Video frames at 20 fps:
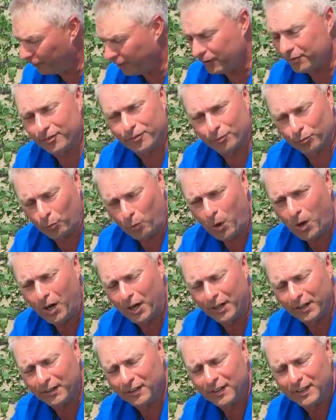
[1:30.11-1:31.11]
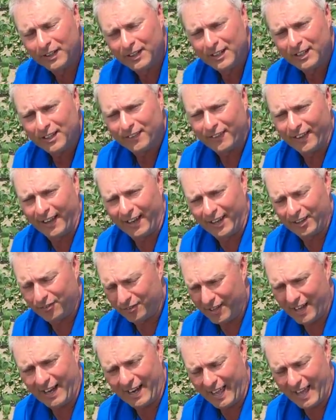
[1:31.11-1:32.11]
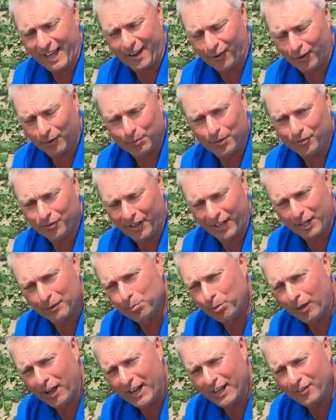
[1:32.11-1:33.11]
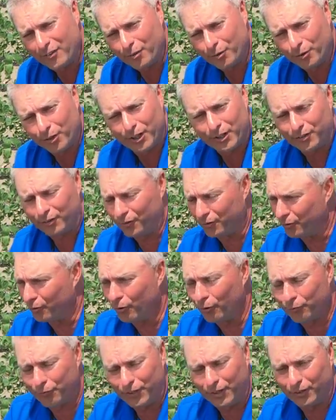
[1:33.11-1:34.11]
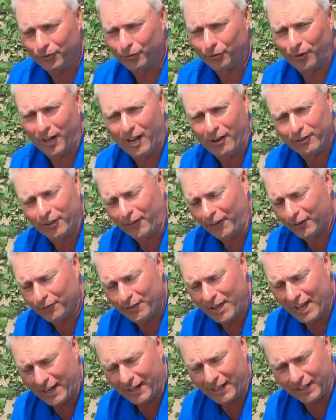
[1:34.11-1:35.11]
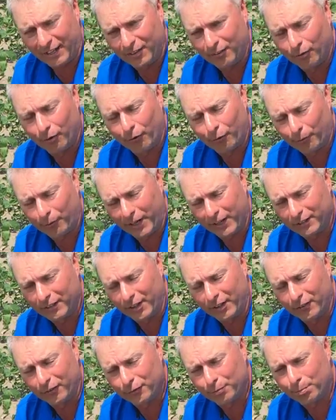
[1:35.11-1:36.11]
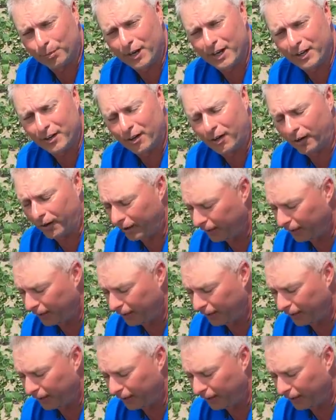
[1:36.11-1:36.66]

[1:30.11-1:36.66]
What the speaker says: This is one that has not had herbicide applied to it, and there's no fields around it that have had any growth regulators sprayed on